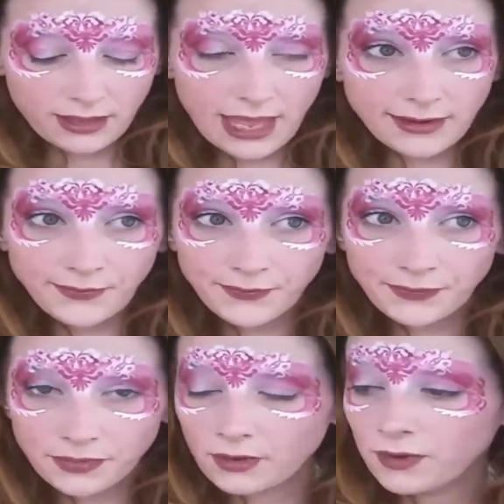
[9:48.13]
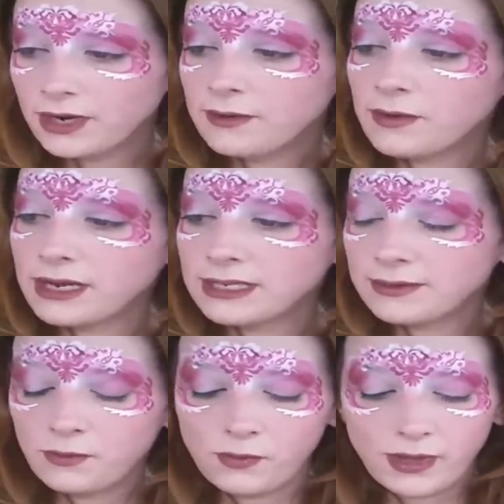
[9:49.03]
Then we're going to bring
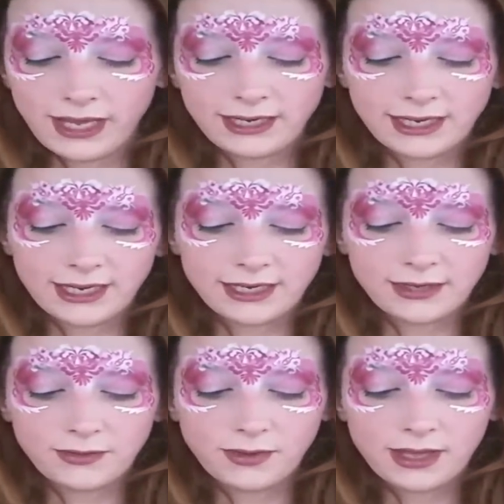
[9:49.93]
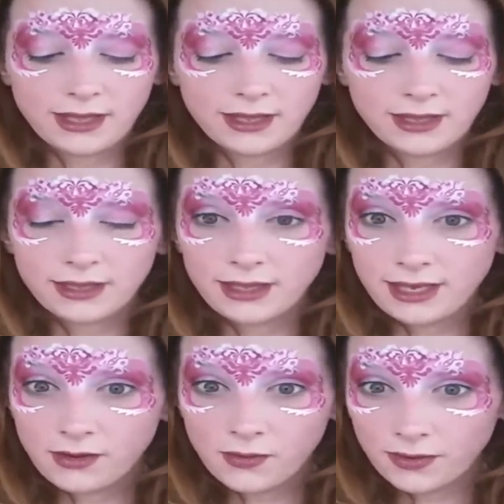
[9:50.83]
some white into
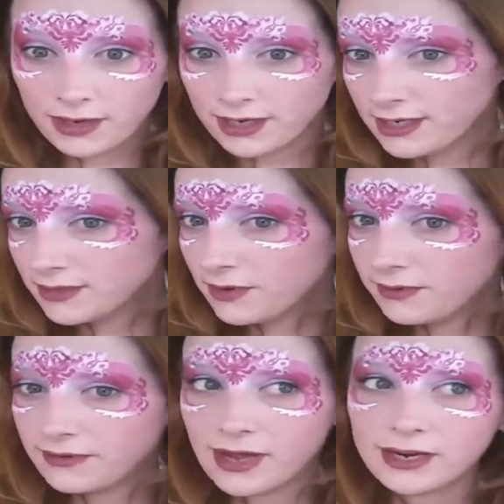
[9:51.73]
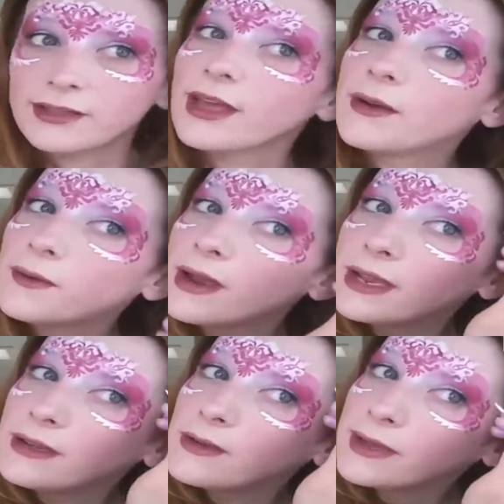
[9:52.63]
the corners where we've got all that
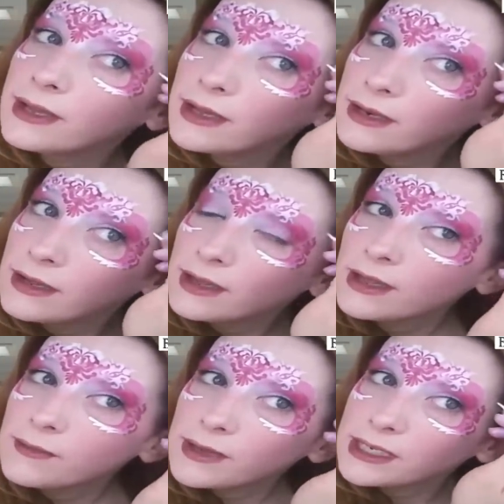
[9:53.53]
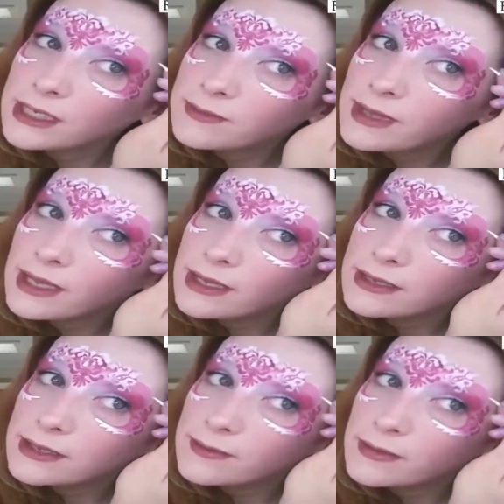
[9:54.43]
red going on by just making
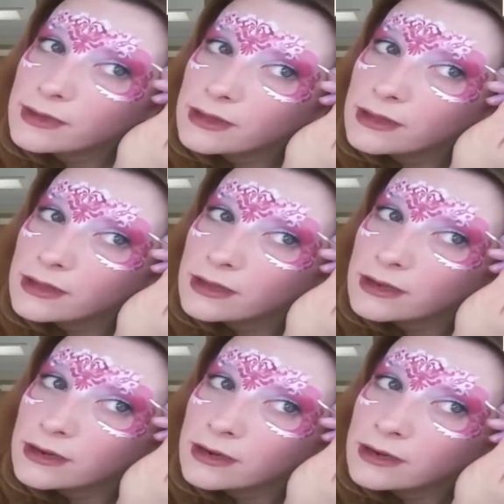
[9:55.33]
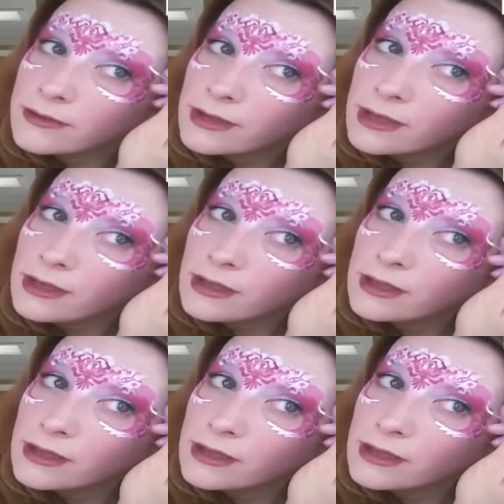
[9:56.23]
some curving